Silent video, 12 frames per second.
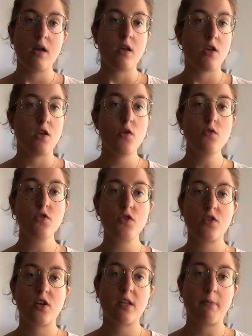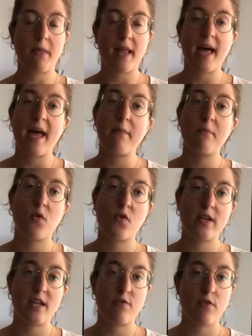You should not apply
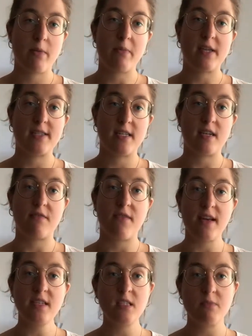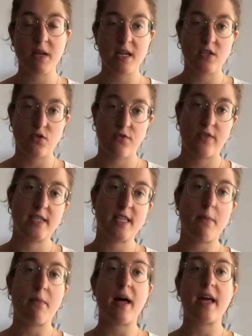more than 3 months in advance, because your
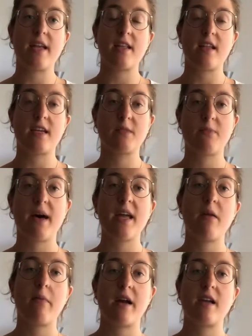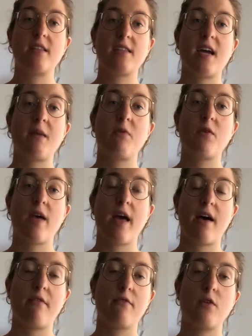visa might expire by the time you
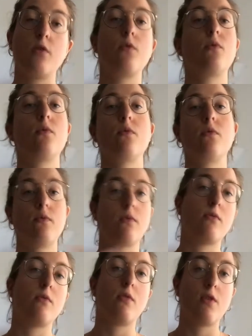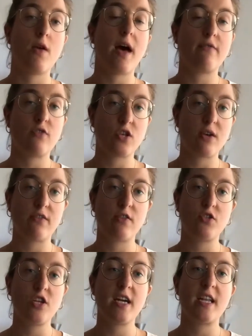have to travel to
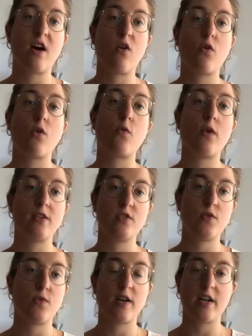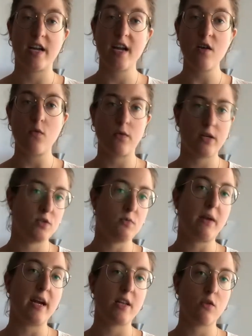China, or once you are there, which
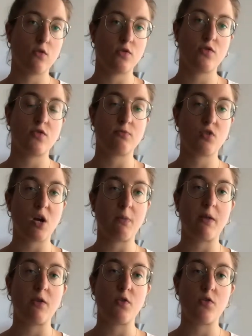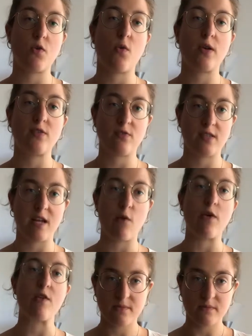might cause you some trouble you don't want to deal
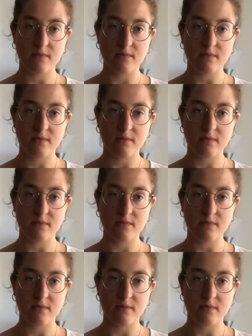with.